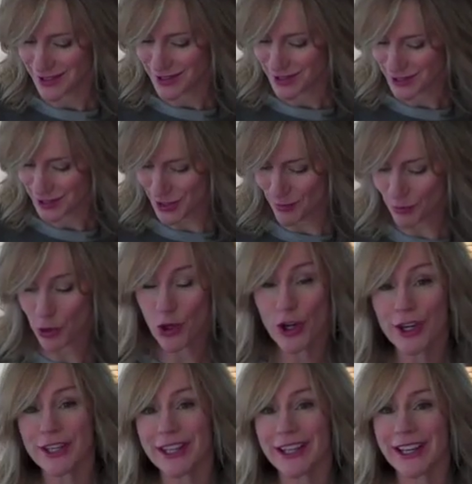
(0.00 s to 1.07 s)
some
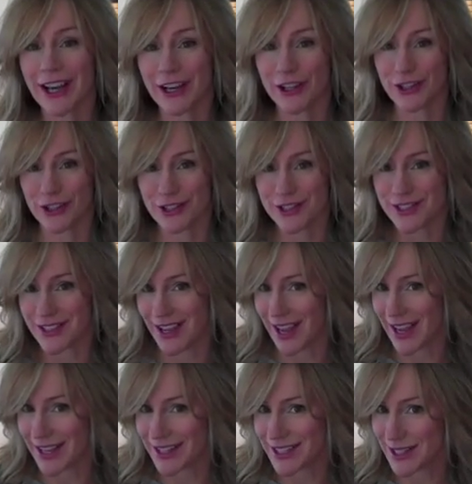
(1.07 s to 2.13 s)
cookie cutters,
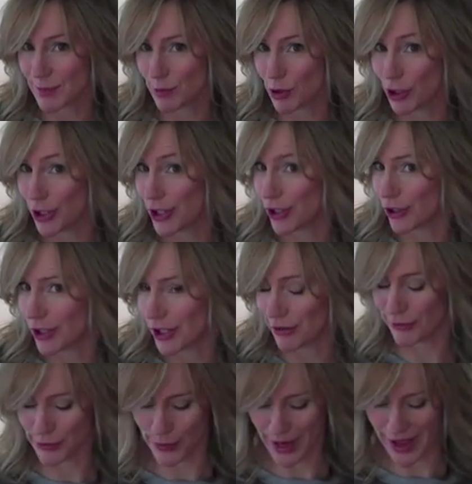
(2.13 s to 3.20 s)
and some glitter
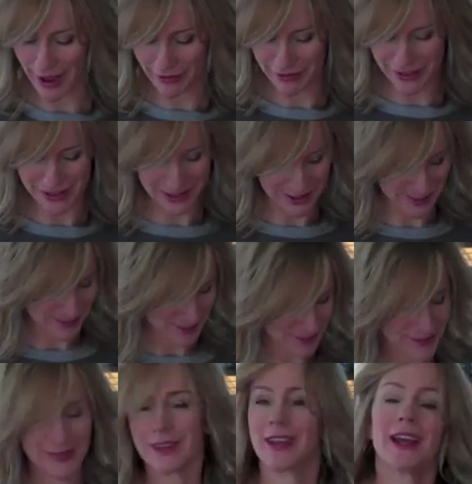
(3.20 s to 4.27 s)
if you have
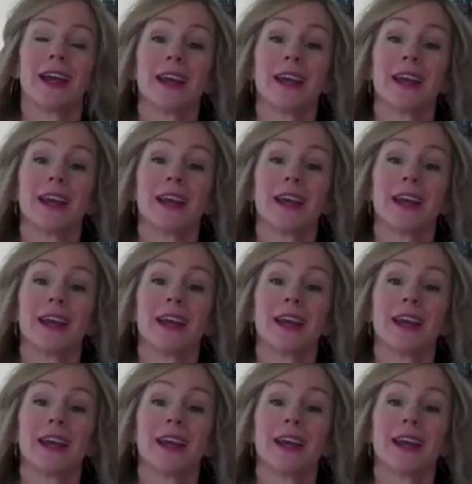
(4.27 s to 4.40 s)
it.